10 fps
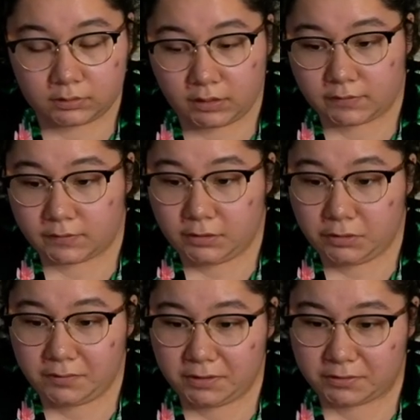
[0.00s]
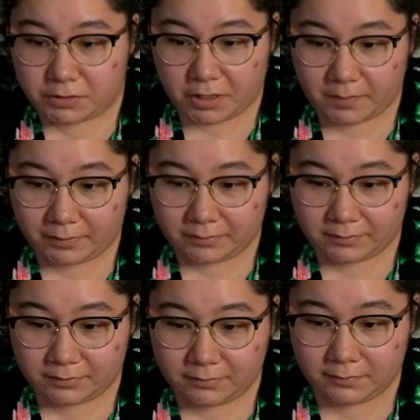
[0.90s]
It's a union job,
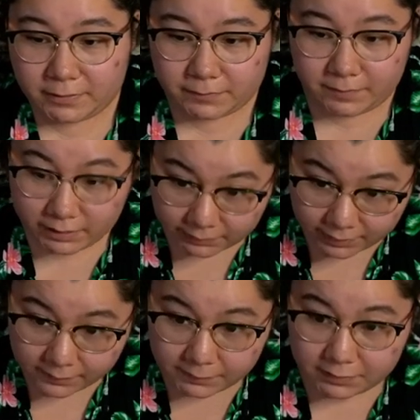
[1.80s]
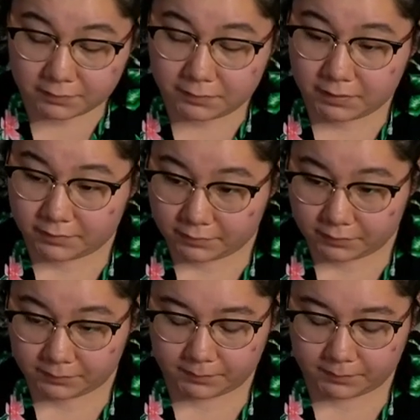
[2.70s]
which we love unions.